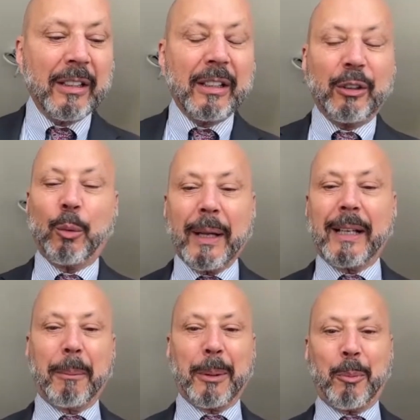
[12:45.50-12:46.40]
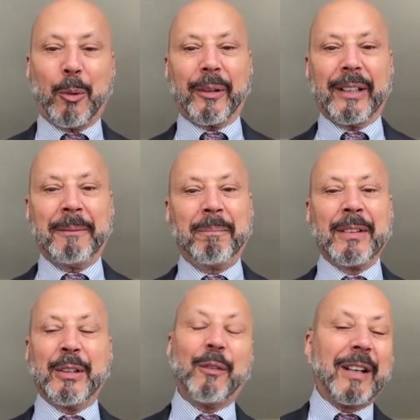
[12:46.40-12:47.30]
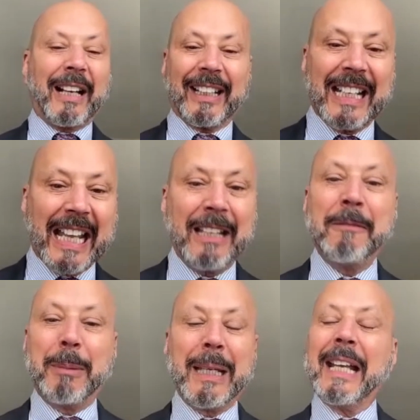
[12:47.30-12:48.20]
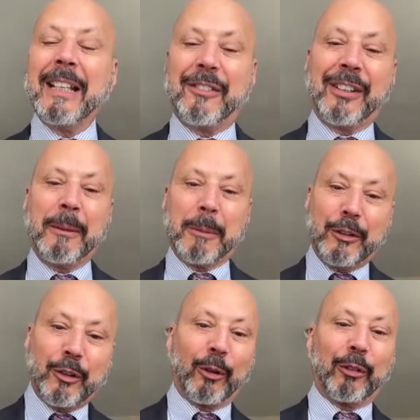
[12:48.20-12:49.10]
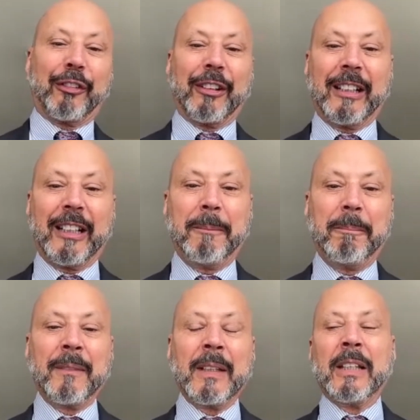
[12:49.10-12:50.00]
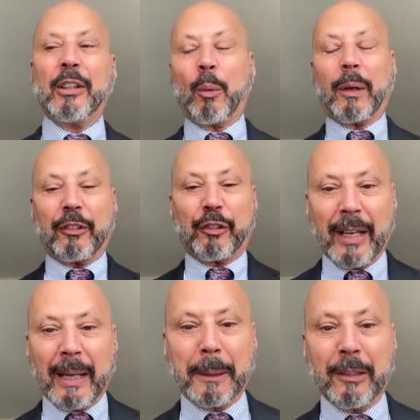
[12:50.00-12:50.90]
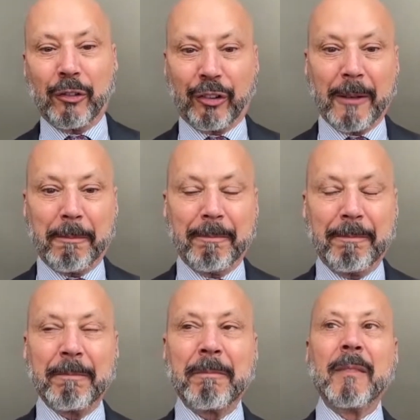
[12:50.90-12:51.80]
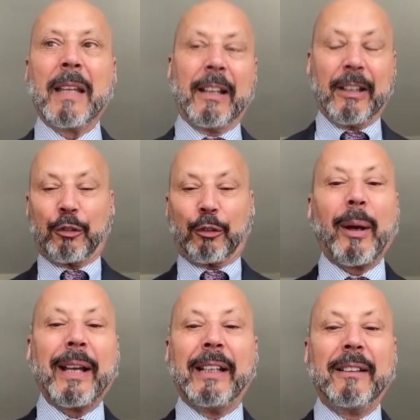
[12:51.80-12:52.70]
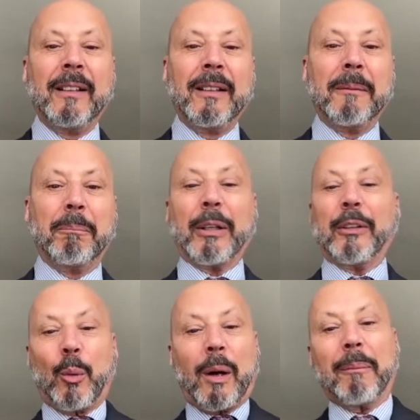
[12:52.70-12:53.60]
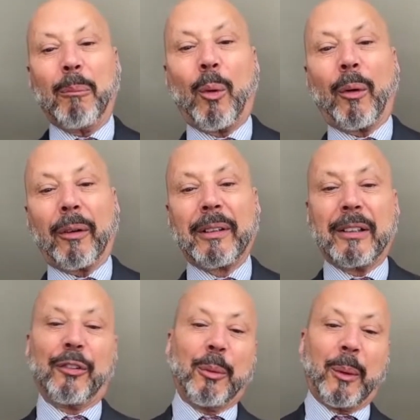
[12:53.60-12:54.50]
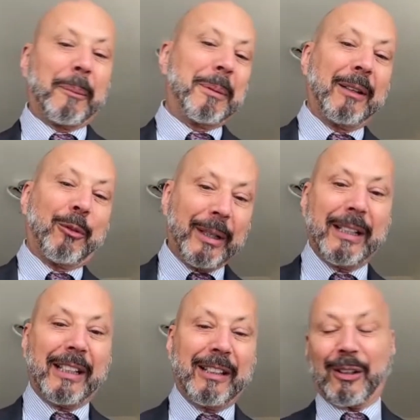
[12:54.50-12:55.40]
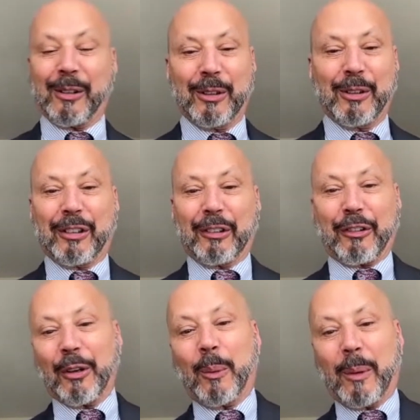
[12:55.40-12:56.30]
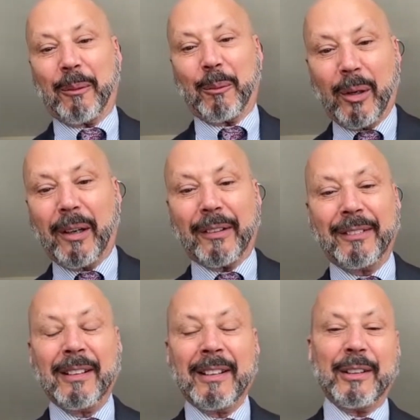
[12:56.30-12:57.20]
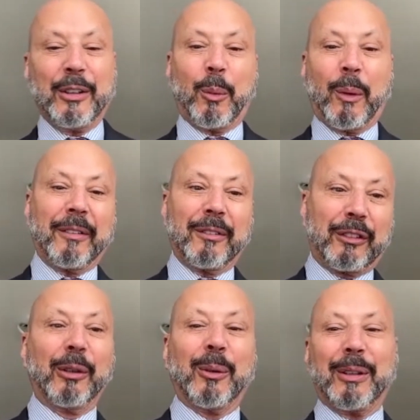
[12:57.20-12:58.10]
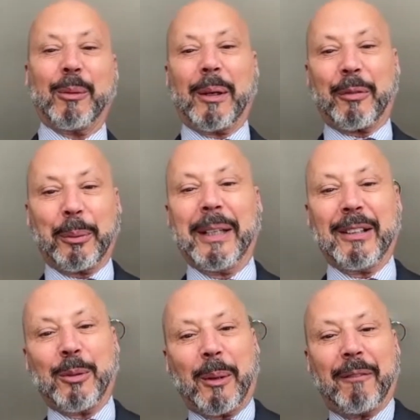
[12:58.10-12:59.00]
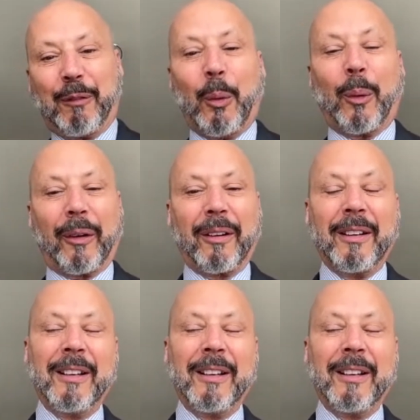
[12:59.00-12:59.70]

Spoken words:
you wake up in the morning, you've got an NBA team in your city, you want a championship, and that's great, but you want more because you want to be greedy. You just don't want one, you want two, and you want three, and you want four.